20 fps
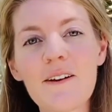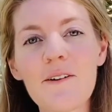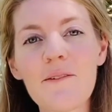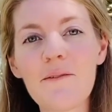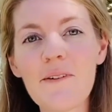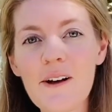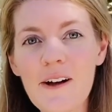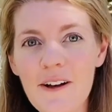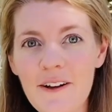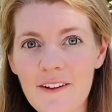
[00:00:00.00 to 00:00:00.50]

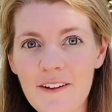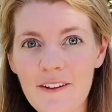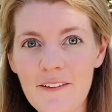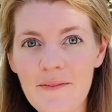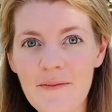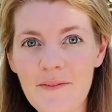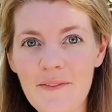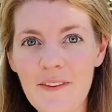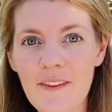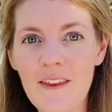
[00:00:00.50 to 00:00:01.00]
Well,
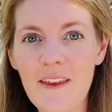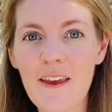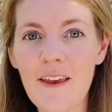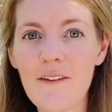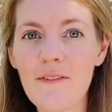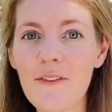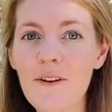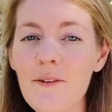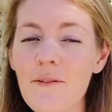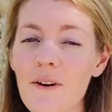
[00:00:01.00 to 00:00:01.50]

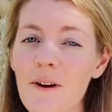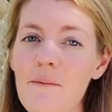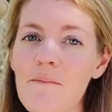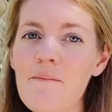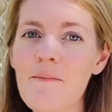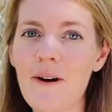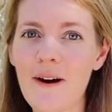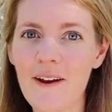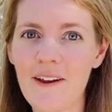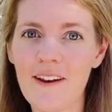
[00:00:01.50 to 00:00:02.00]
if there weren't
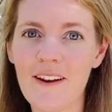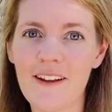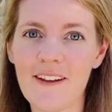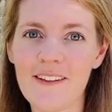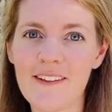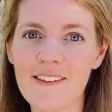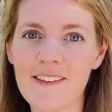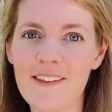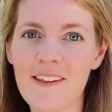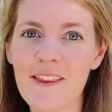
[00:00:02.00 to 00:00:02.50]

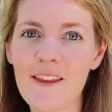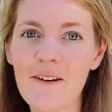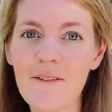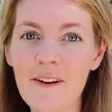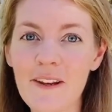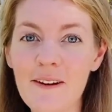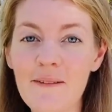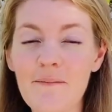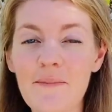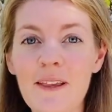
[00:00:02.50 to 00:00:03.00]
botanists, then there
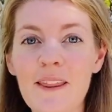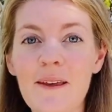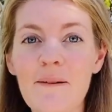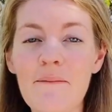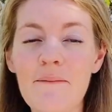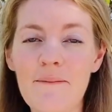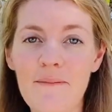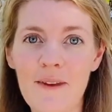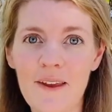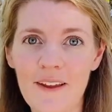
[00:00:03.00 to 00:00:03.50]
wouldn't be the
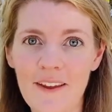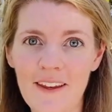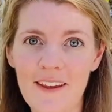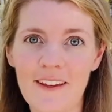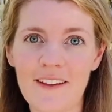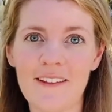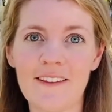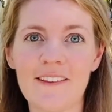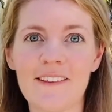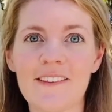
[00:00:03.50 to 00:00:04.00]

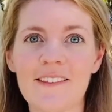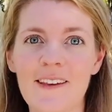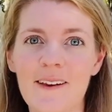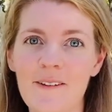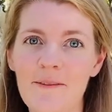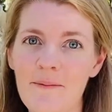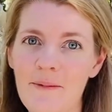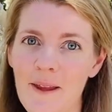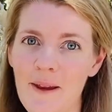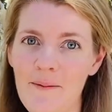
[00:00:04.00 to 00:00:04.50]
millions
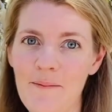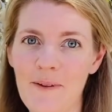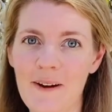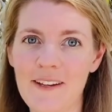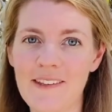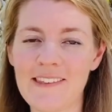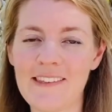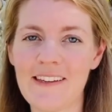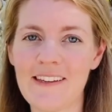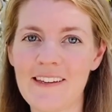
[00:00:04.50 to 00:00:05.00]
of plant
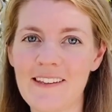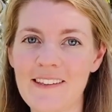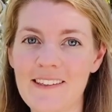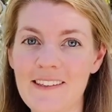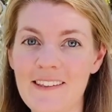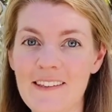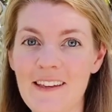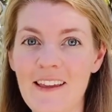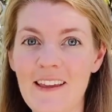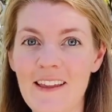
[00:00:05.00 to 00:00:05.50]

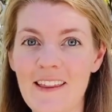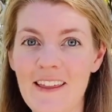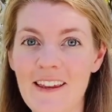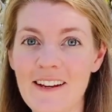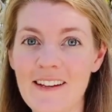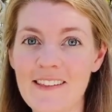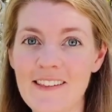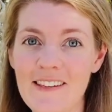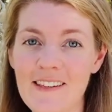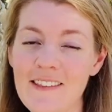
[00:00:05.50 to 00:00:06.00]
pressings that
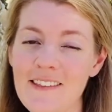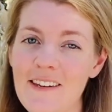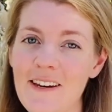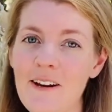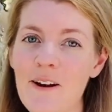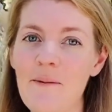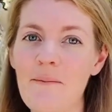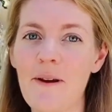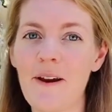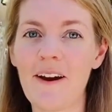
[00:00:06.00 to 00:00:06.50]
exist in
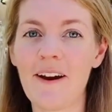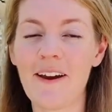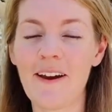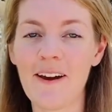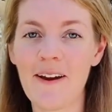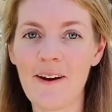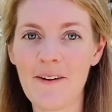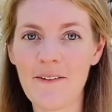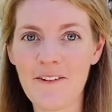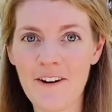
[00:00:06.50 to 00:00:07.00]

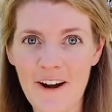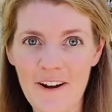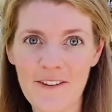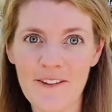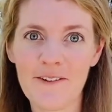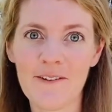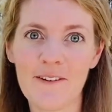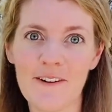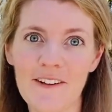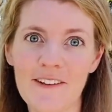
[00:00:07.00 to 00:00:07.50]
herbaria around
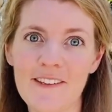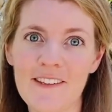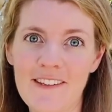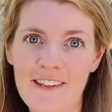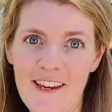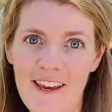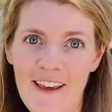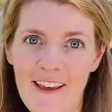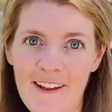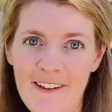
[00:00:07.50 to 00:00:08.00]
the world
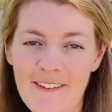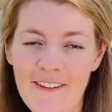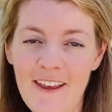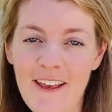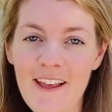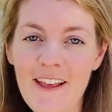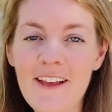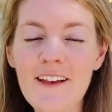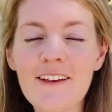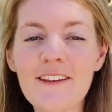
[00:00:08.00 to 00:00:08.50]
today.
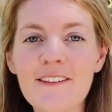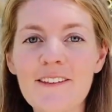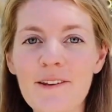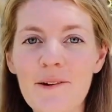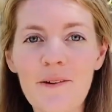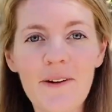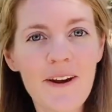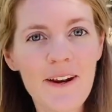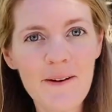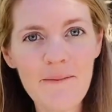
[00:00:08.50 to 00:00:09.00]
So
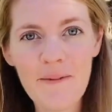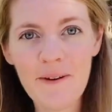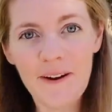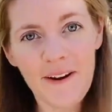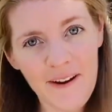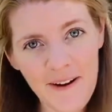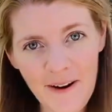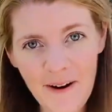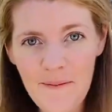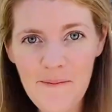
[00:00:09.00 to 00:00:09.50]
we're going to put
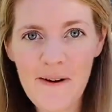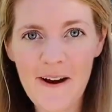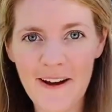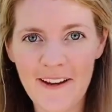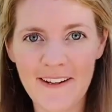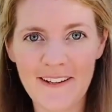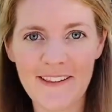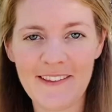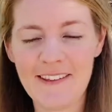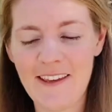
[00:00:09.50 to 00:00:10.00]
on our
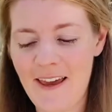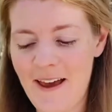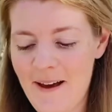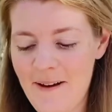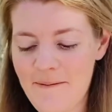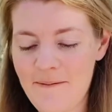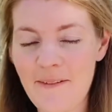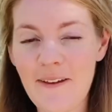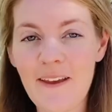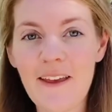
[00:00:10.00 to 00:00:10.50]
botanist
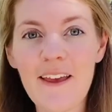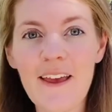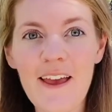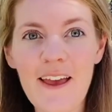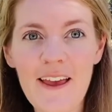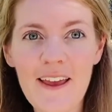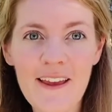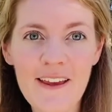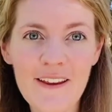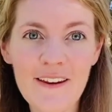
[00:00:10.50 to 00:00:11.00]
cap
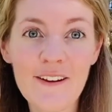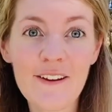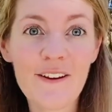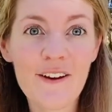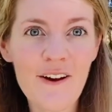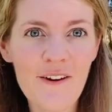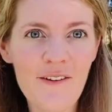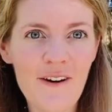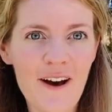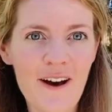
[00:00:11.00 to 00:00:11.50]
and
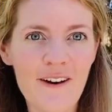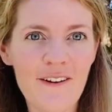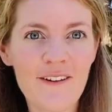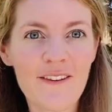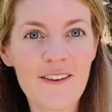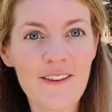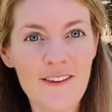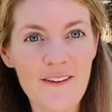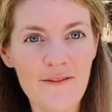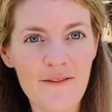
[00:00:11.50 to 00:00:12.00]
go out
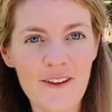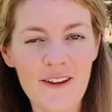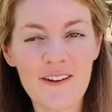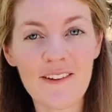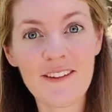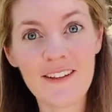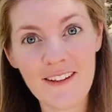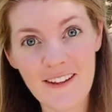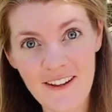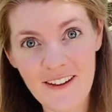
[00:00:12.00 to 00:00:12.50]
in the field
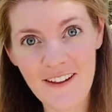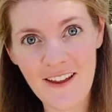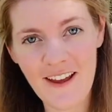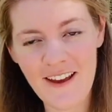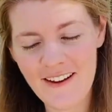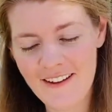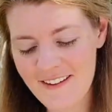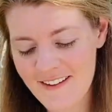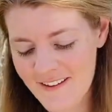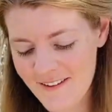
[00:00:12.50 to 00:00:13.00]
and
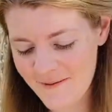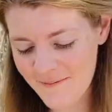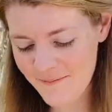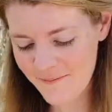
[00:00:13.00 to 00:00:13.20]
collect.